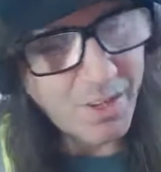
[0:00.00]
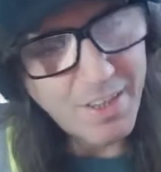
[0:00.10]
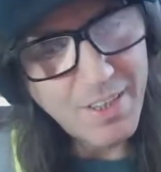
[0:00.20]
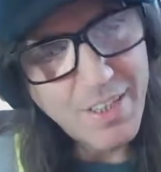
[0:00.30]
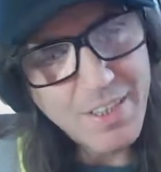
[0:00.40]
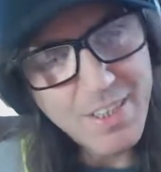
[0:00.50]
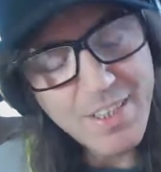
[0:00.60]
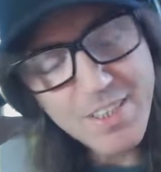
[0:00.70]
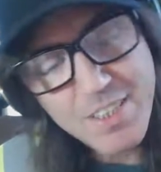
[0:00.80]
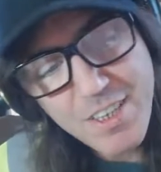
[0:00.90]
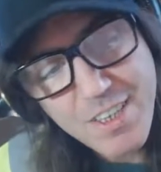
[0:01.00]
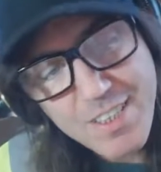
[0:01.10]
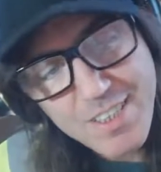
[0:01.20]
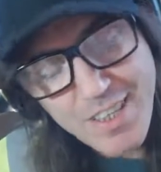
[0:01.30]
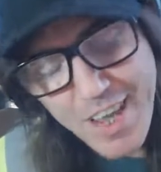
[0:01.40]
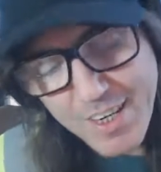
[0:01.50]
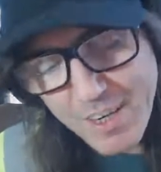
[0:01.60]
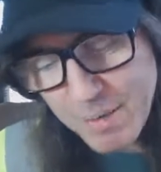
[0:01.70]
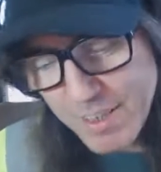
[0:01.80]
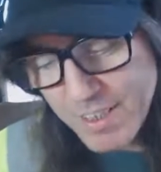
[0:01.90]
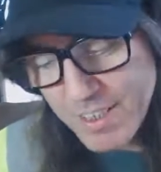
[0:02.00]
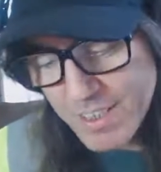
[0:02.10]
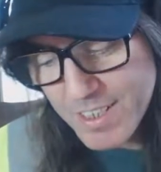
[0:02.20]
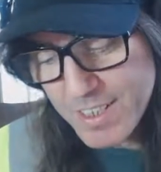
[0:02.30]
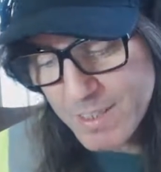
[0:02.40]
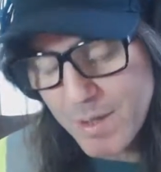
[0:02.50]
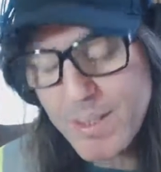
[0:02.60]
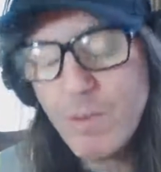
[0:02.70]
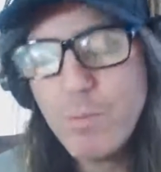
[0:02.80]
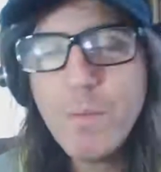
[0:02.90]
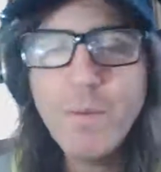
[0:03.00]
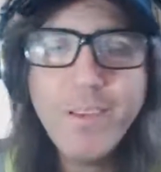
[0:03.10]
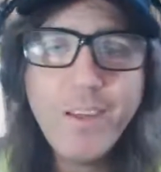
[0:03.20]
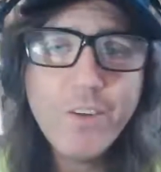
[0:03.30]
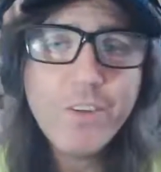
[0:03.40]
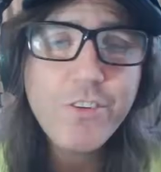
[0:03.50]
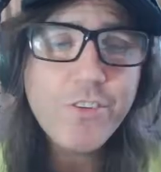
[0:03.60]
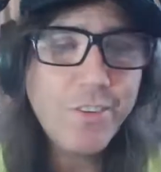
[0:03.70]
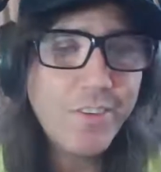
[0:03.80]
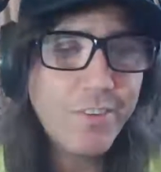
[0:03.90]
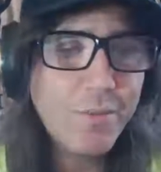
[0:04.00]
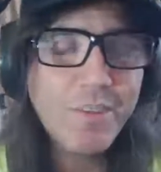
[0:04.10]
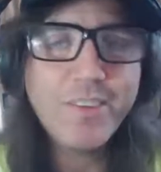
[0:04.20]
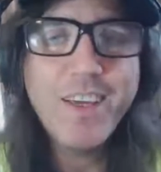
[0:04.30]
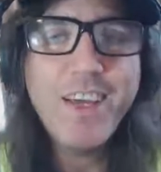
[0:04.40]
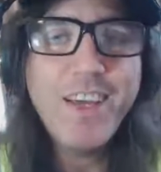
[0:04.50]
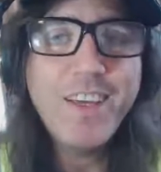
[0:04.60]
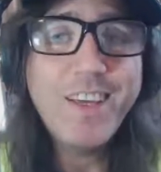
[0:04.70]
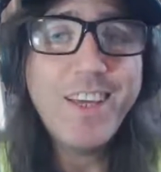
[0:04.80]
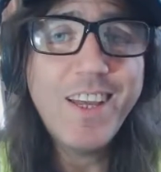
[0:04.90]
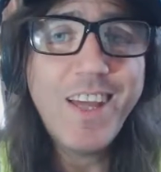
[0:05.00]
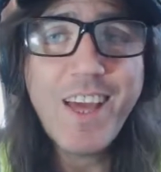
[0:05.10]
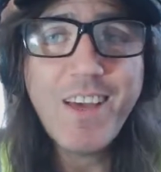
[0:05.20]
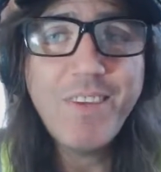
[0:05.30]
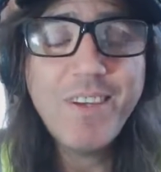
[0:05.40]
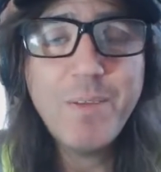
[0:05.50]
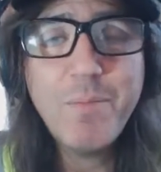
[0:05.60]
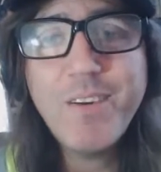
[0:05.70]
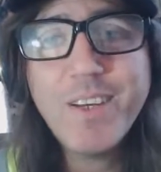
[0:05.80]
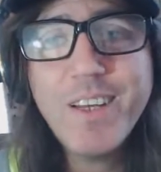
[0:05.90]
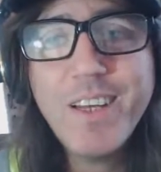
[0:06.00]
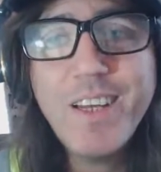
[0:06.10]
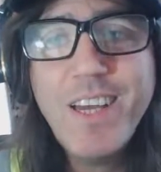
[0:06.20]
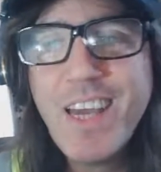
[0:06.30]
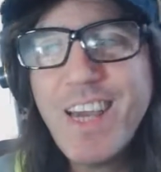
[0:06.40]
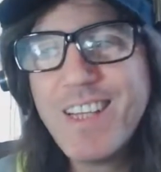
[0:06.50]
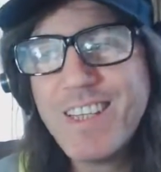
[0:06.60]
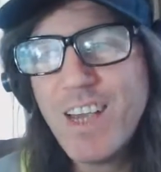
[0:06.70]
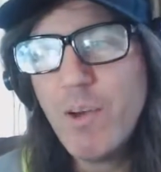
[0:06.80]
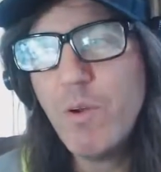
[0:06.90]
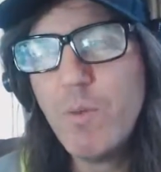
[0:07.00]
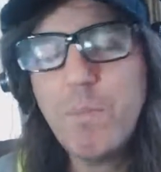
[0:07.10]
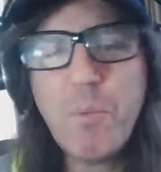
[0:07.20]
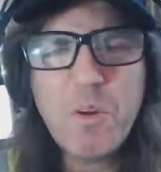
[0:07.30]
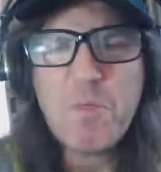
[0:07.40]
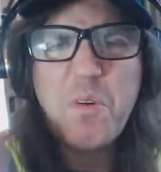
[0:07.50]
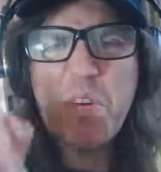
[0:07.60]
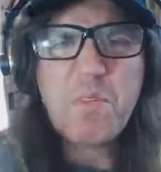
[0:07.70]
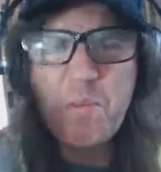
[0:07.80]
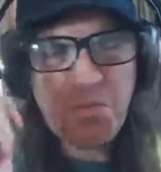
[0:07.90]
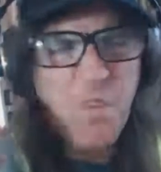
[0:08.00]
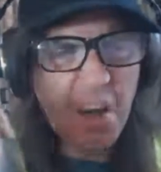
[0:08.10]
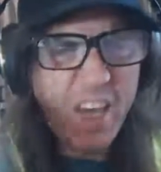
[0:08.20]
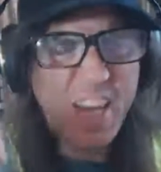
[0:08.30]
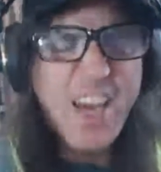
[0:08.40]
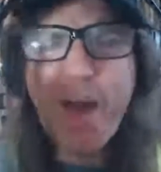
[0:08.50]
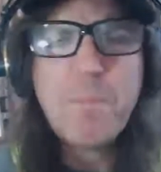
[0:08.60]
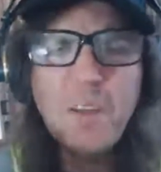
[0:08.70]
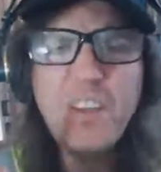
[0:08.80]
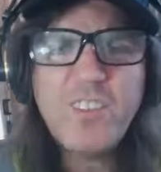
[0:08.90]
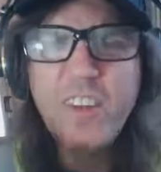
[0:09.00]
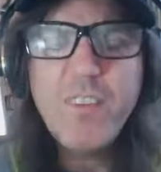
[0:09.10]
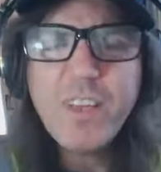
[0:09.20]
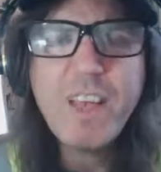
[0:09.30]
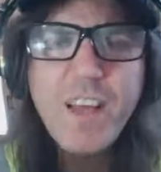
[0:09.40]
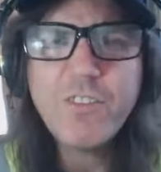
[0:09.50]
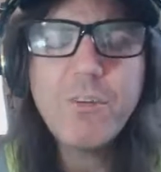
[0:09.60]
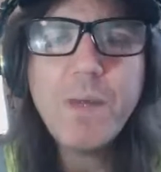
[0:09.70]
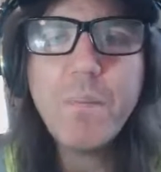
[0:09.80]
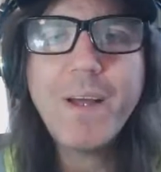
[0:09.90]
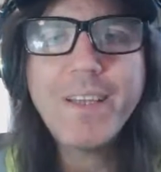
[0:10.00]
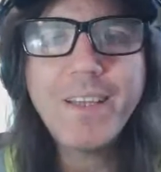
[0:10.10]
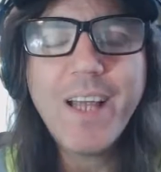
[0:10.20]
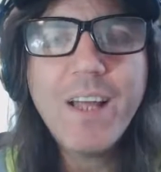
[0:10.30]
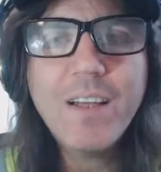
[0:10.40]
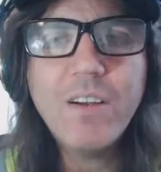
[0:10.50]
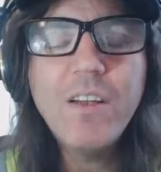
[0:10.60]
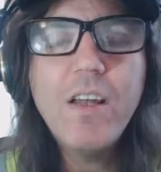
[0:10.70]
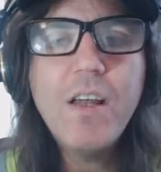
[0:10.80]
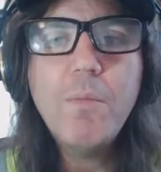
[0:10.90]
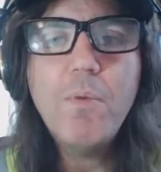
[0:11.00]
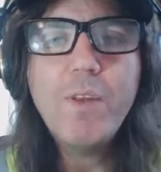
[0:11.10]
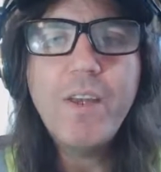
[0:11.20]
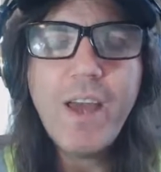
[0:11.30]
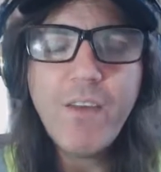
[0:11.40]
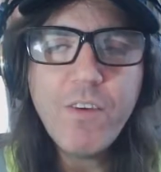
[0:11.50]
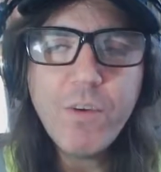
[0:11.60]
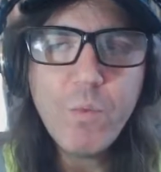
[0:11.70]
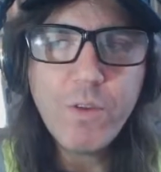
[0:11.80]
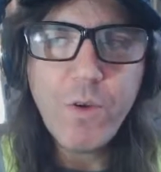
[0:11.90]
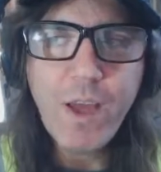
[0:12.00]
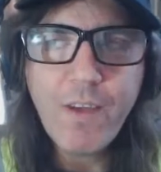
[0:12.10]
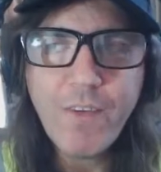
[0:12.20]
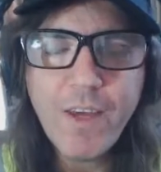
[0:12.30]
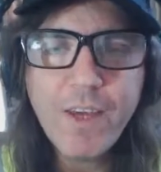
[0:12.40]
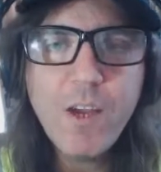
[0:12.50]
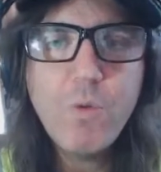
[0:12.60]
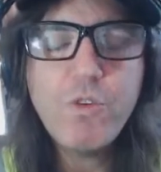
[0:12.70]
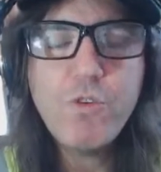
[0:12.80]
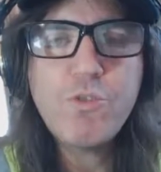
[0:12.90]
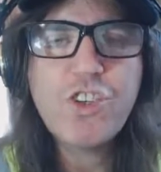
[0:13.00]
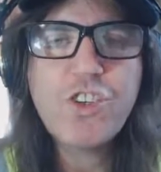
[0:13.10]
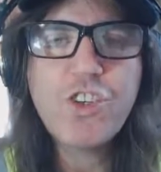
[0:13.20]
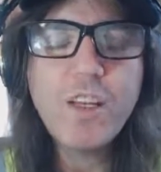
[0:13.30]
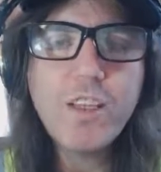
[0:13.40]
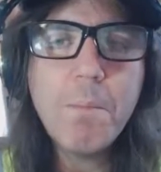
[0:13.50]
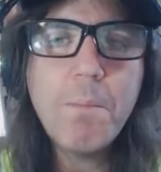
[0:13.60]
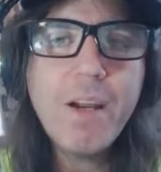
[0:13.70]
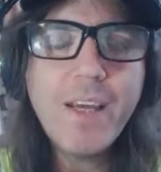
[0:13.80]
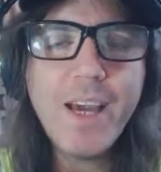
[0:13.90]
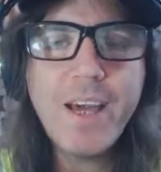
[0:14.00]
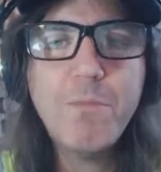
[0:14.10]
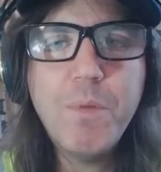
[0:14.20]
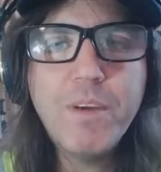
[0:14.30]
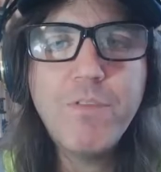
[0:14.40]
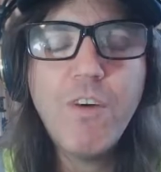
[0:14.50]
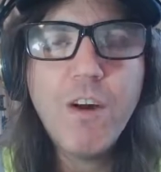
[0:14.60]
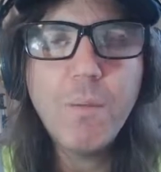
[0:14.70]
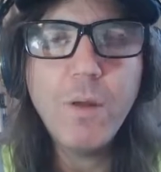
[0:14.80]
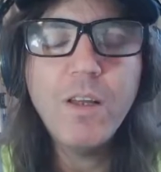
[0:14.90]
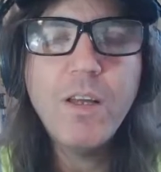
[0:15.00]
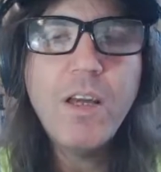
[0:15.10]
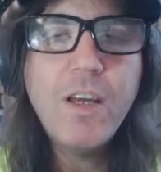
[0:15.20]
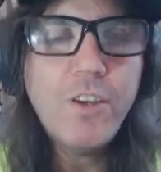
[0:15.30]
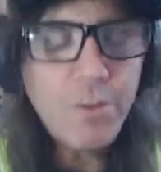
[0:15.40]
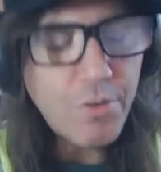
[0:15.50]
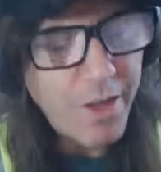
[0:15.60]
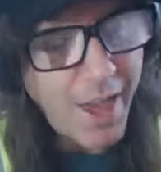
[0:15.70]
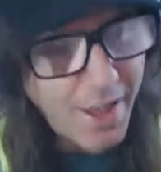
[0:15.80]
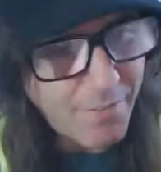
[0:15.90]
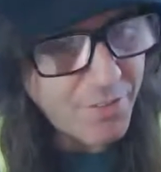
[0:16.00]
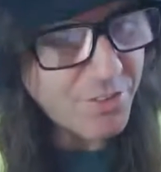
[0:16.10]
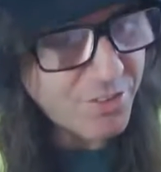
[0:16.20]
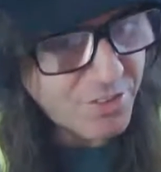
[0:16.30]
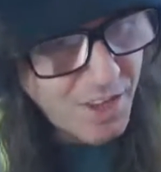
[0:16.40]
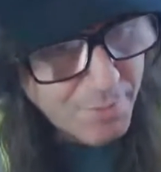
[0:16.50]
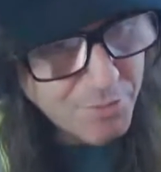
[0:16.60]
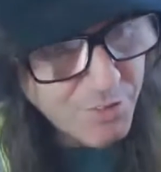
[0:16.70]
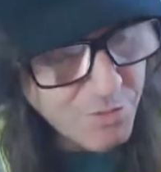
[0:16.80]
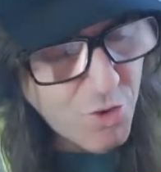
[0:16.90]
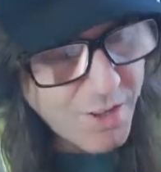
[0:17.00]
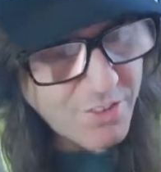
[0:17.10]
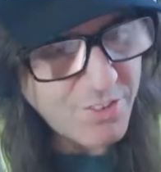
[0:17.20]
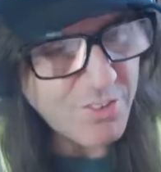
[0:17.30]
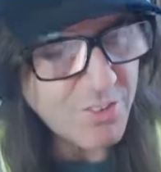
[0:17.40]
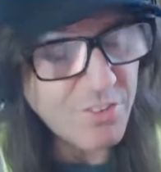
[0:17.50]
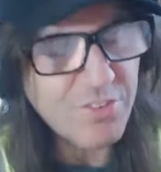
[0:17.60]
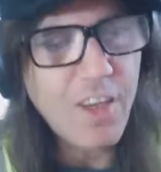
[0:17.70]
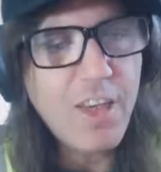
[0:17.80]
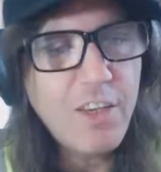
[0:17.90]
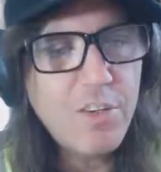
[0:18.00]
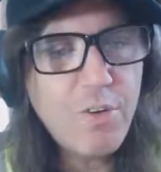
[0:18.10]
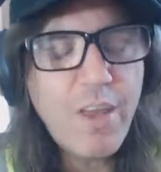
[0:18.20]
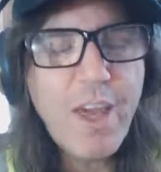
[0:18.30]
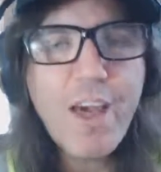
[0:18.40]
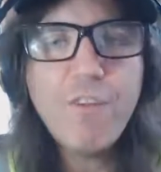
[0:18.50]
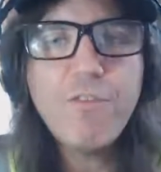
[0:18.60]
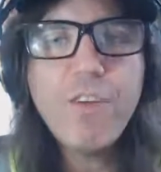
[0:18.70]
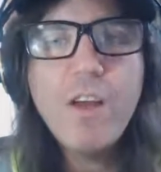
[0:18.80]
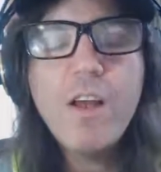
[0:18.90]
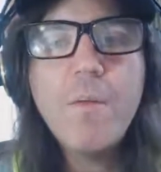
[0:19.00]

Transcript: Right. It's it's it's sad. I mean, the the system. I know people. Oh, socialism. It's you can't have it in America. It's we're we're, we're fucking capitalist. Everything has to be about the dollar. But when you have a when you have a when you suck the money out of big pharma, you don't have these types of crises. You don't have